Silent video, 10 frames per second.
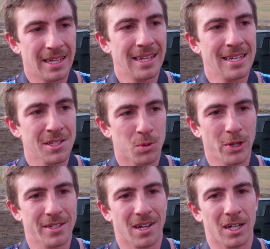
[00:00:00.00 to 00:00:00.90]
It is.
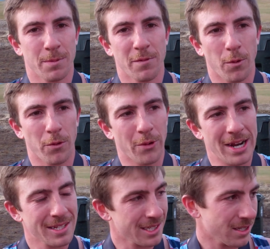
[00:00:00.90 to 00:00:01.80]
We had talked before the
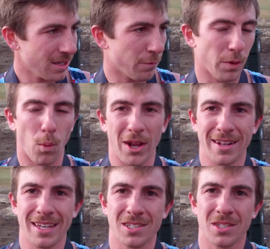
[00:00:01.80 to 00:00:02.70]
race. If we
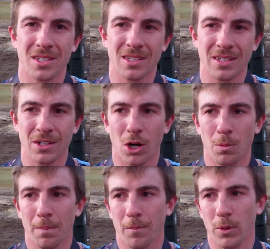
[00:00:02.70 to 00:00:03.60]
win this,
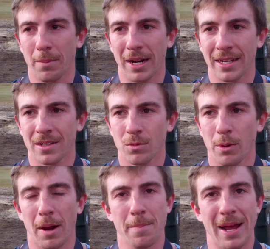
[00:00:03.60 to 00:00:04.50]
we
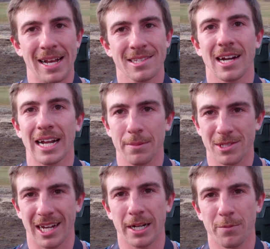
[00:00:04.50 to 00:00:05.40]
might pass it. I am
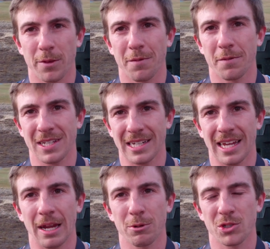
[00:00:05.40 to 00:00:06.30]
signed up for the
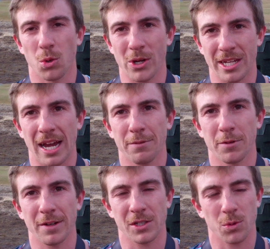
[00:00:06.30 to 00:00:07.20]
15K, which is a week
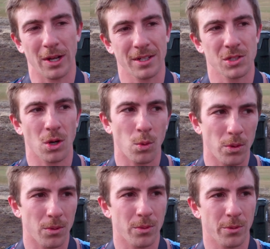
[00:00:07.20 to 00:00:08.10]
after Venezuela. So
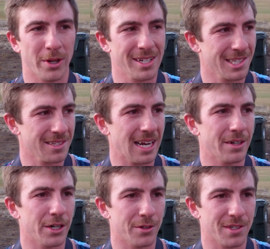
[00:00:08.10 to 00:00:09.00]
we're going to sit
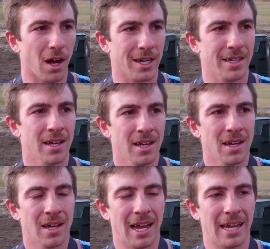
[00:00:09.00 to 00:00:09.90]
down here and talk
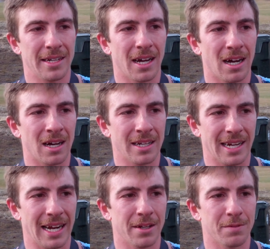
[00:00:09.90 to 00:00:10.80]
and
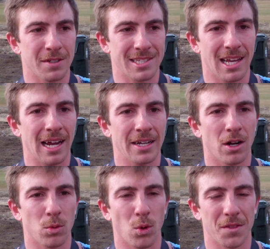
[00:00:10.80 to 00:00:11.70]
kind of decide
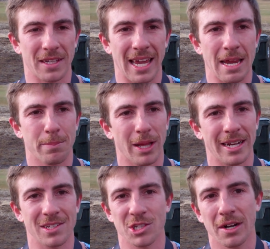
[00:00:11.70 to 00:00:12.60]
on what the game
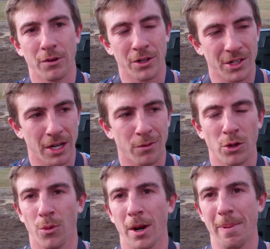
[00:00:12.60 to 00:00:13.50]
plan is. You never
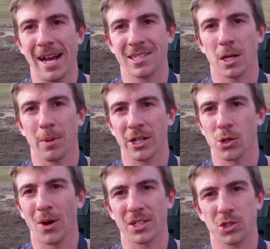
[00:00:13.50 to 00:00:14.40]
really want to pass up on a
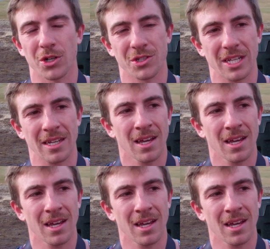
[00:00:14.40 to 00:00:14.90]
U.S. jersey,